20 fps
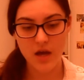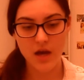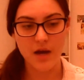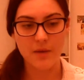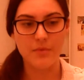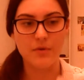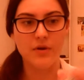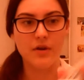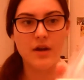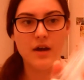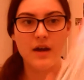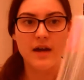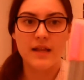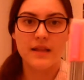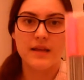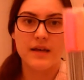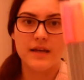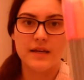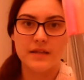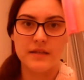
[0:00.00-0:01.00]
I bought
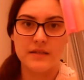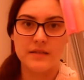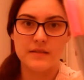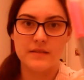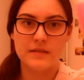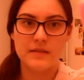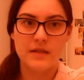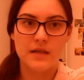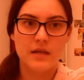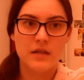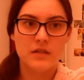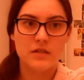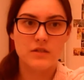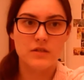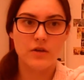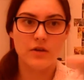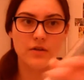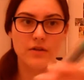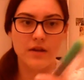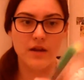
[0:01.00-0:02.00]
highlighters
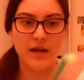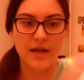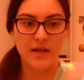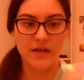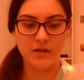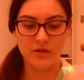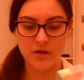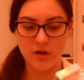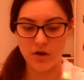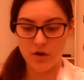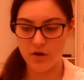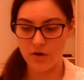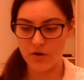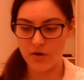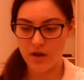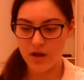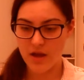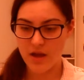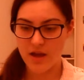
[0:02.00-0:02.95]
so that I can know